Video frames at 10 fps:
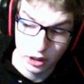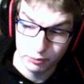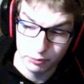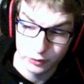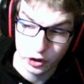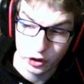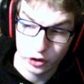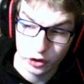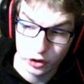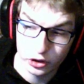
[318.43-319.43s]
Cursed
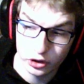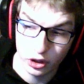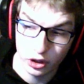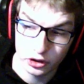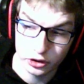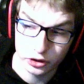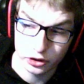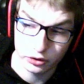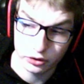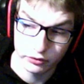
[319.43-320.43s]
Launcher or
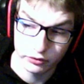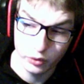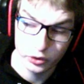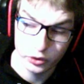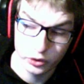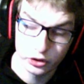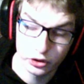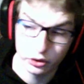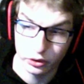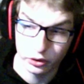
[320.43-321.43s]
Forged
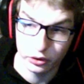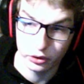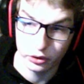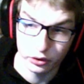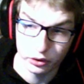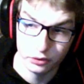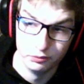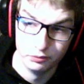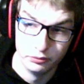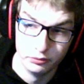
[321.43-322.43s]
or
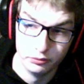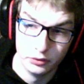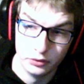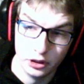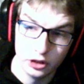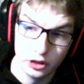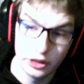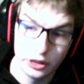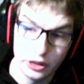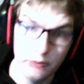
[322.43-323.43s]
Game
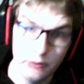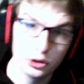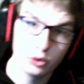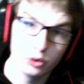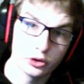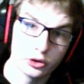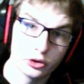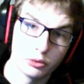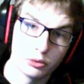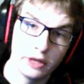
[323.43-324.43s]
Jolt or
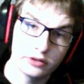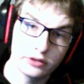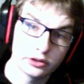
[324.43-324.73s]
whatever